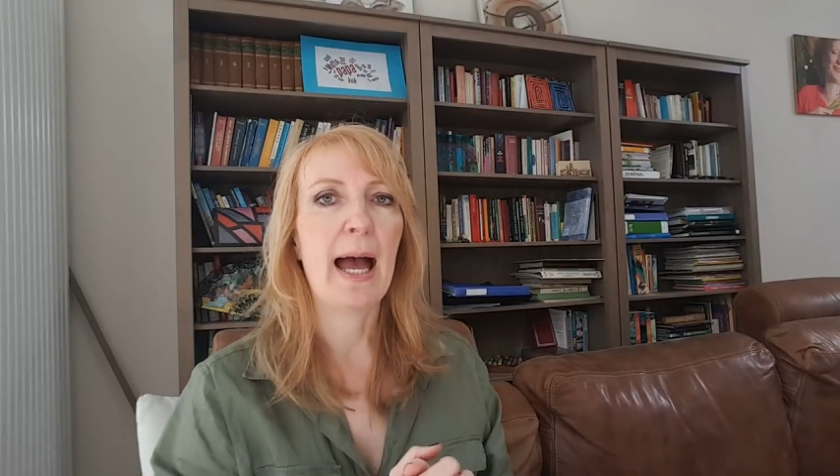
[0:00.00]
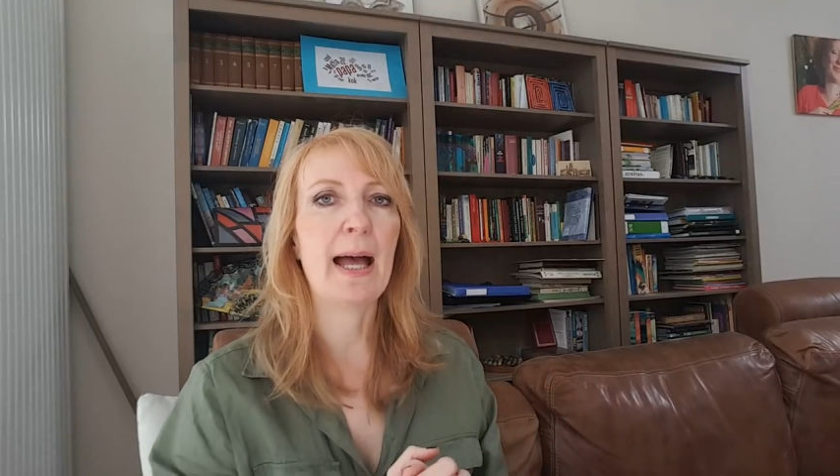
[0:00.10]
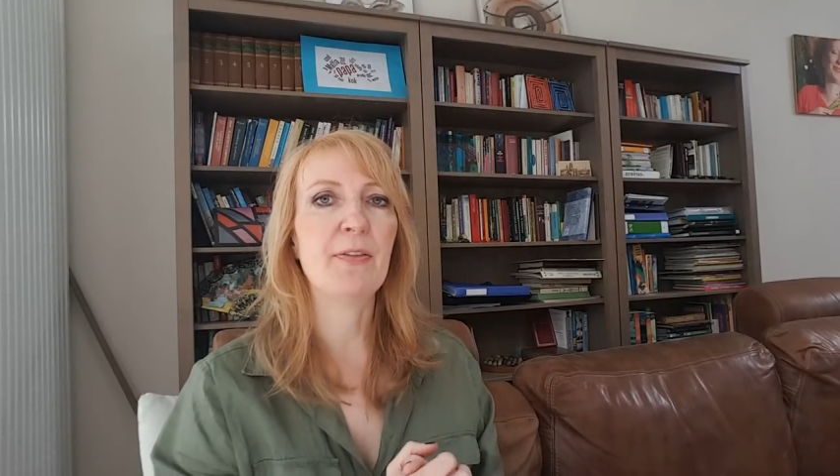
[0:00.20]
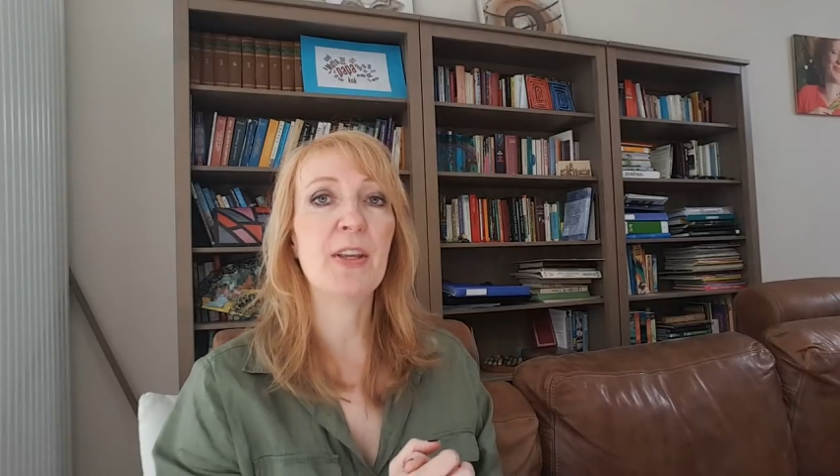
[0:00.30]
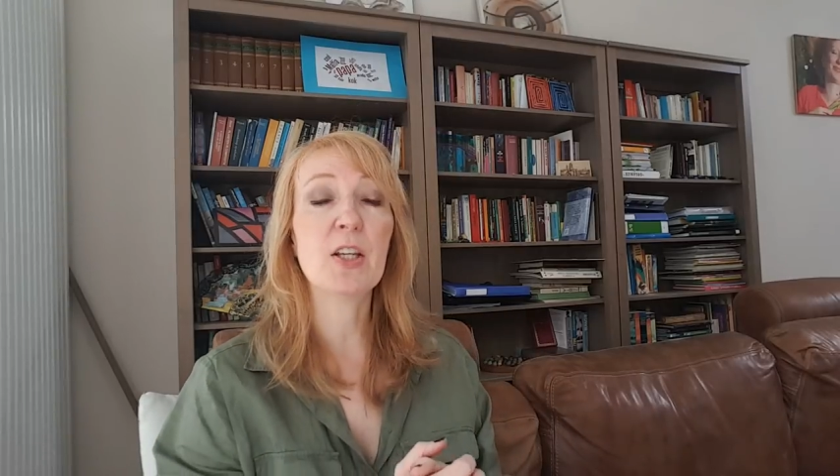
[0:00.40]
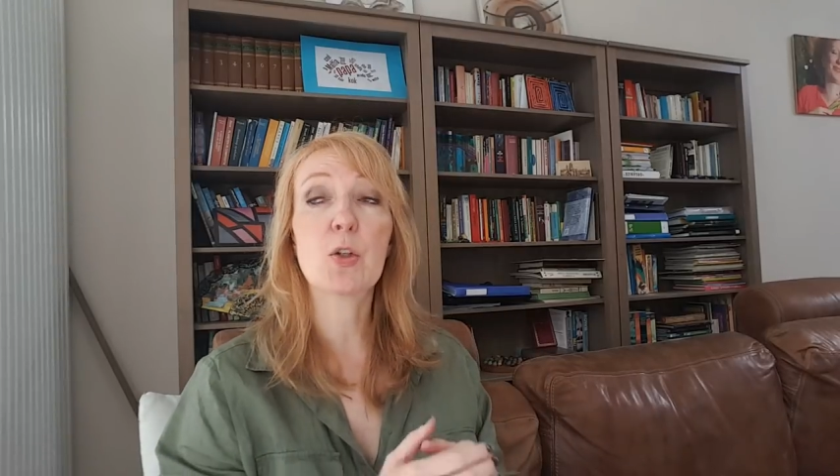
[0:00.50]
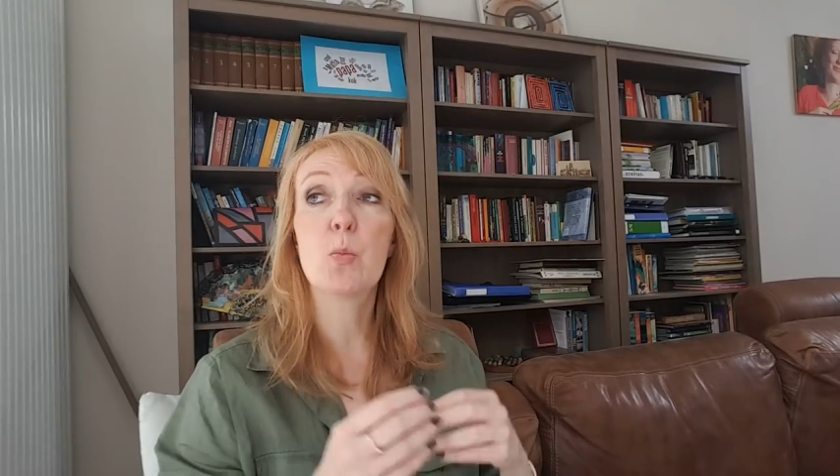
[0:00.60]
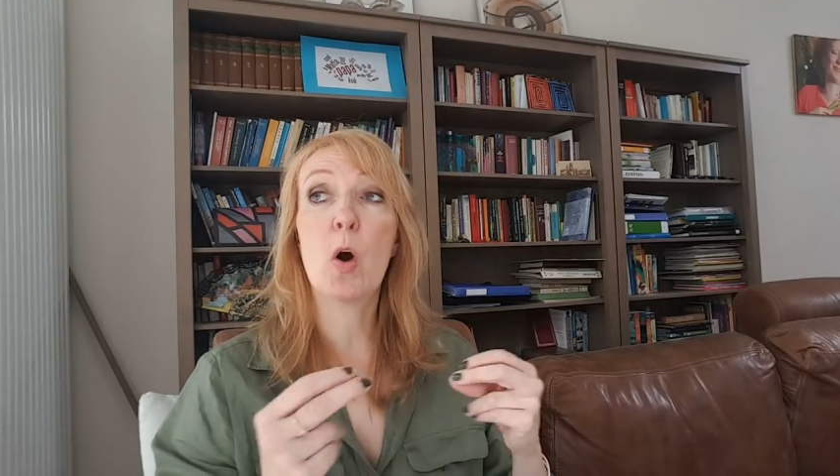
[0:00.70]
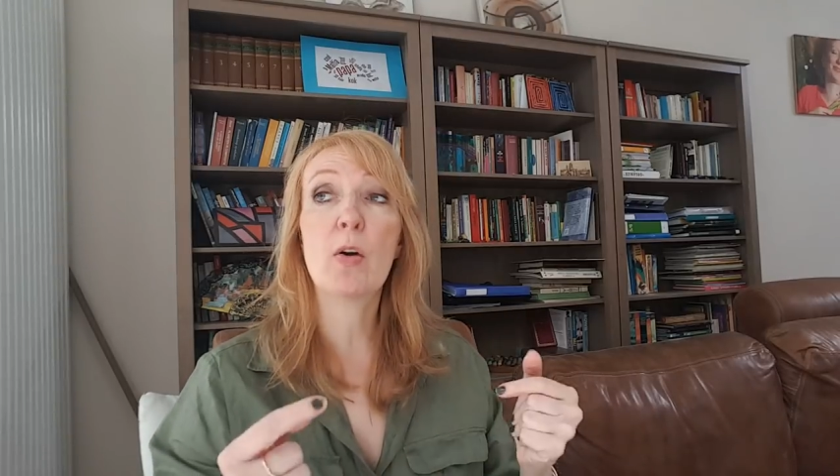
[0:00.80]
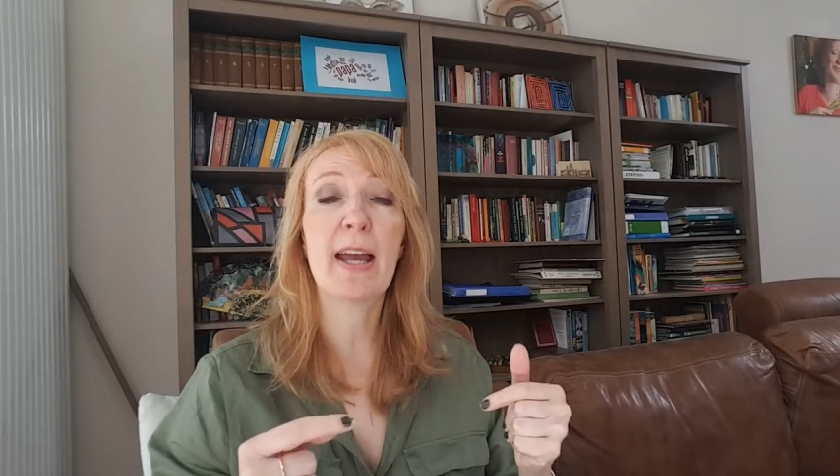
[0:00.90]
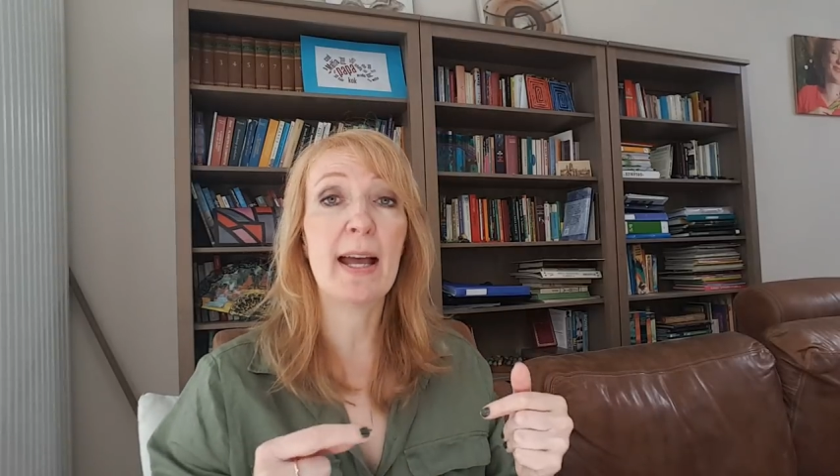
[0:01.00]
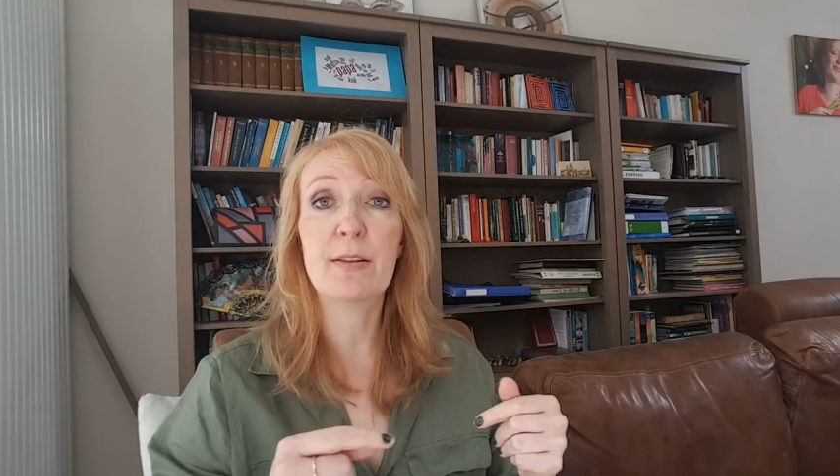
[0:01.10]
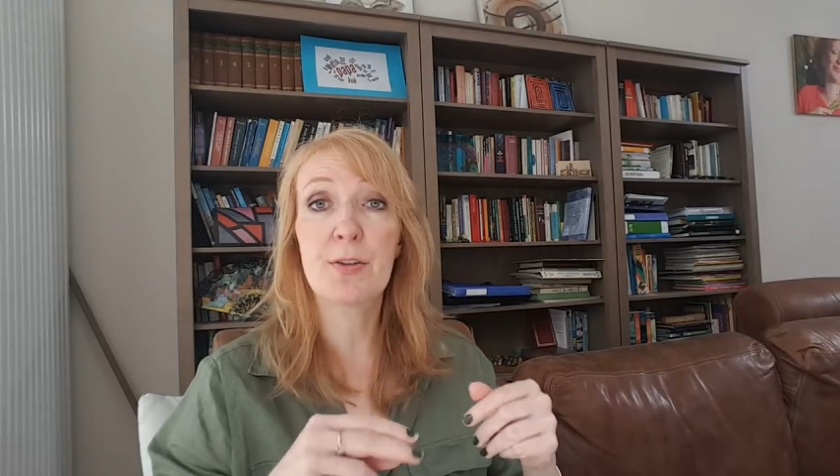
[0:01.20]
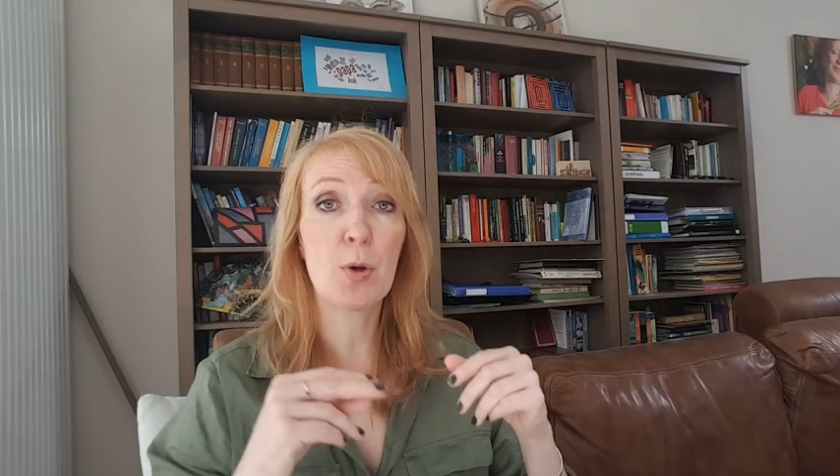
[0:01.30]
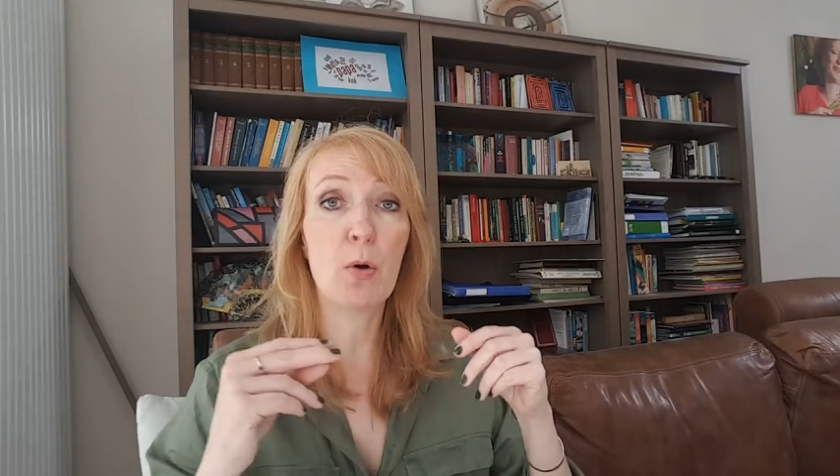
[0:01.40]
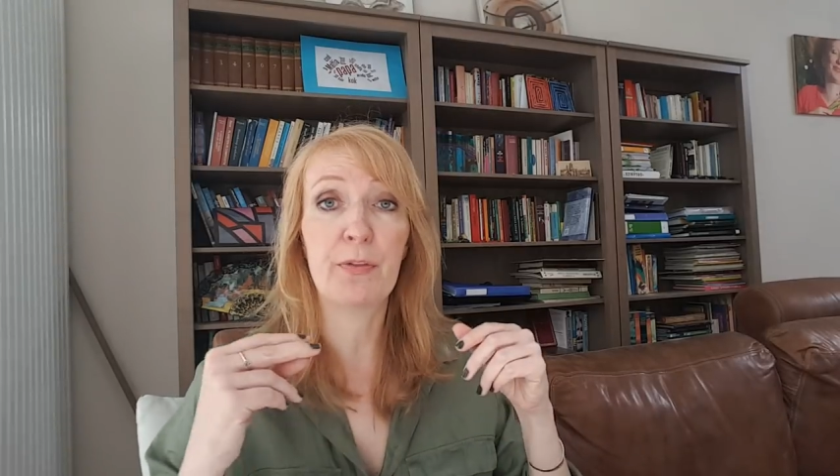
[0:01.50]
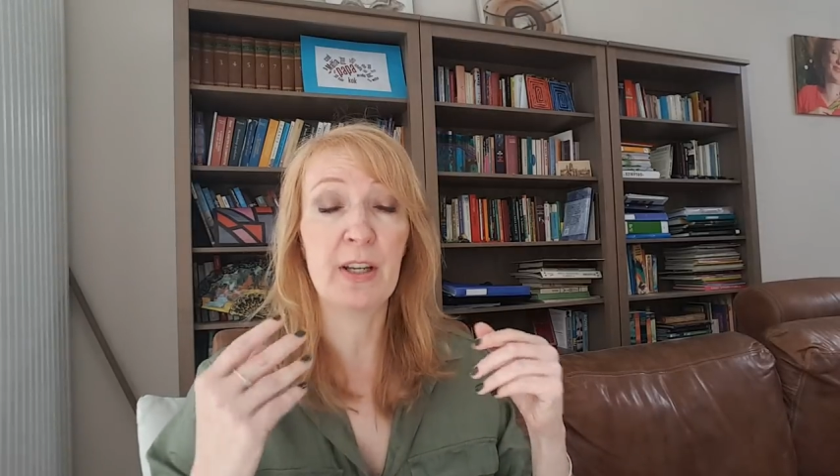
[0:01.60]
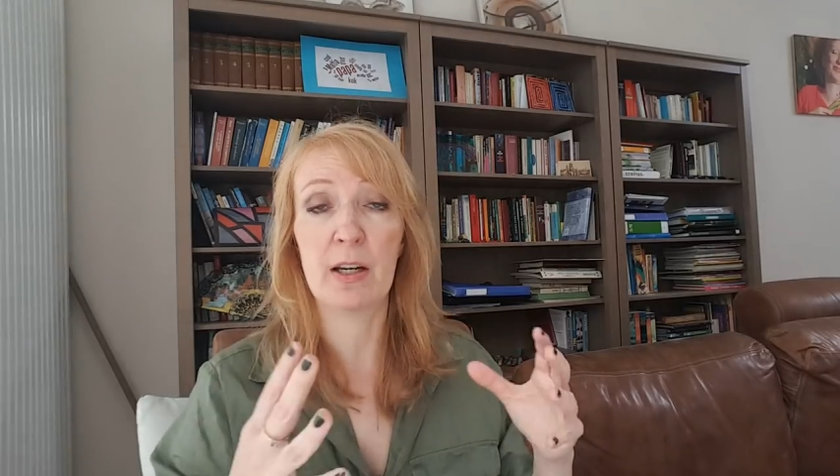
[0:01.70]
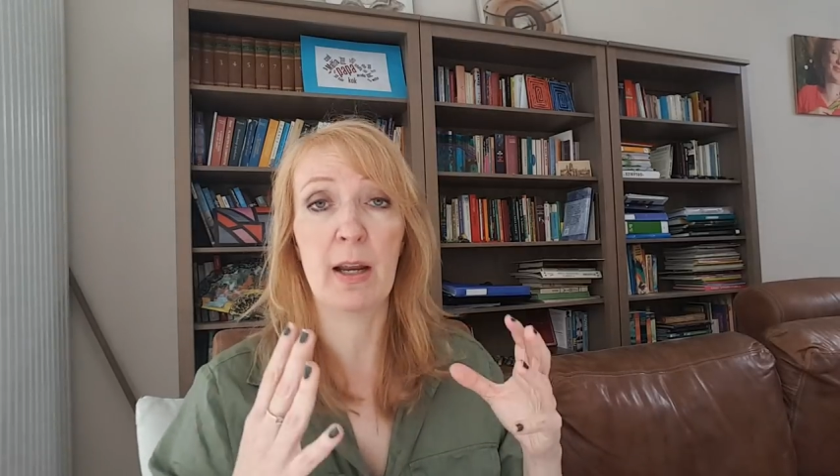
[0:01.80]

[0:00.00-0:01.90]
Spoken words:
and things won't get solved in